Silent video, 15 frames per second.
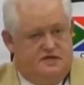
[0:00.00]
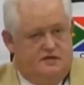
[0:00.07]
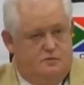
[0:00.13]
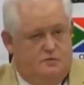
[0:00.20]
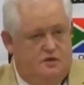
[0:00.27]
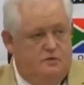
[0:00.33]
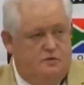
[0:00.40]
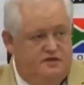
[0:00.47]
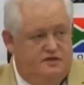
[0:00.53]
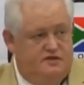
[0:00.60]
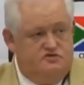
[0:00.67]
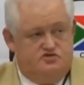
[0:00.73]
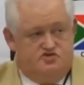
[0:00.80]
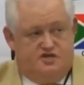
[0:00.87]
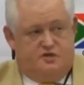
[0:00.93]
say, well,
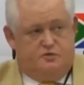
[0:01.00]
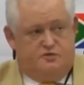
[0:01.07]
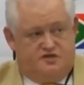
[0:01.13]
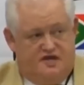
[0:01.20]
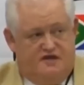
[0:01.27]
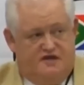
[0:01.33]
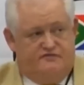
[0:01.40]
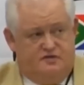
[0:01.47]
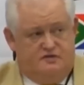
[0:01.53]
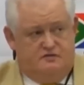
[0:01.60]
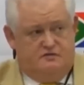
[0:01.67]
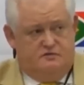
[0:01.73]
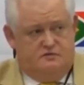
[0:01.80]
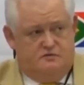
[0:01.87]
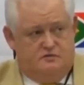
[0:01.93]
we need to check with
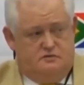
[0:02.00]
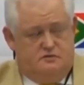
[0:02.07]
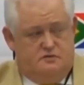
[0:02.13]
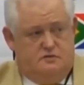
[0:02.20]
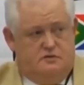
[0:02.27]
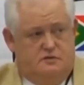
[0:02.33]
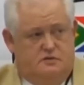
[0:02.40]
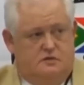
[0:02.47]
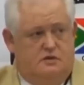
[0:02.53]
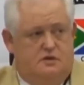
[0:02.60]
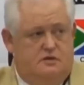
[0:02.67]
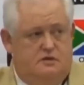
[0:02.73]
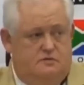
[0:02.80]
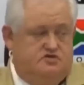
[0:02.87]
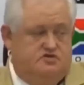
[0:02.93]
Gavin.
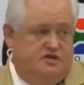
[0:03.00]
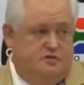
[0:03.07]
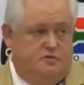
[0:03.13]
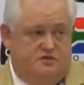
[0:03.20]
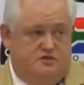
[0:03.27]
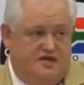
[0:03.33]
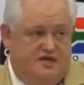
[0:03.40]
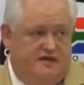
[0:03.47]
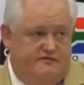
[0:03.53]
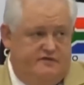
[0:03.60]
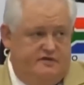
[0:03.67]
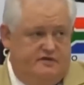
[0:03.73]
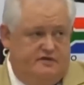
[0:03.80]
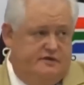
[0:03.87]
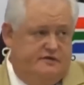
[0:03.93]
And we'd check with
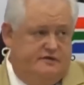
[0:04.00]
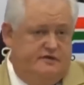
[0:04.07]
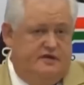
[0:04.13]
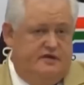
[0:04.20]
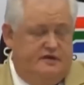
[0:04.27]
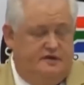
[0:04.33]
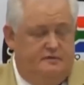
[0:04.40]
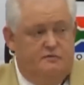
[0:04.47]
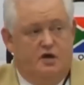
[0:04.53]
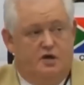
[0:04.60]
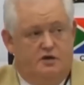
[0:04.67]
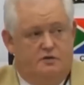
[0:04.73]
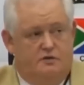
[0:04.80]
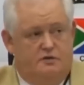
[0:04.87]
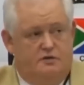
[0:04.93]
Gavin and then let
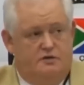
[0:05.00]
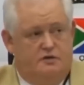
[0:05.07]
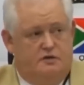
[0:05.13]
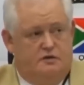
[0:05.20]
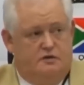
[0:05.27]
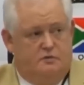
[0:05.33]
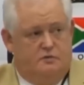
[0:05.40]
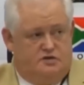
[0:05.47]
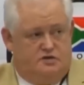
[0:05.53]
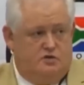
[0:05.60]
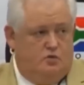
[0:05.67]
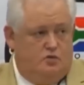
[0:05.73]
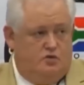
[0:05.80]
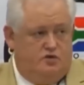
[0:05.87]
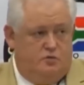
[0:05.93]
him know
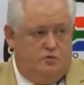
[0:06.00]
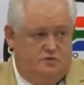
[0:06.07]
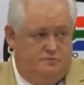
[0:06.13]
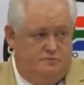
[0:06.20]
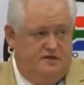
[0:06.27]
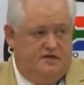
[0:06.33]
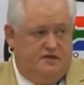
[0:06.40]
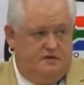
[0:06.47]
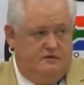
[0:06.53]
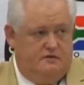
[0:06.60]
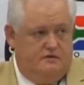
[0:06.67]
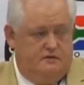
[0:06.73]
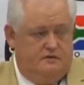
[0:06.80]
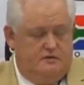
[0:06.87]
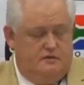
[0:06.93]
what the order would be.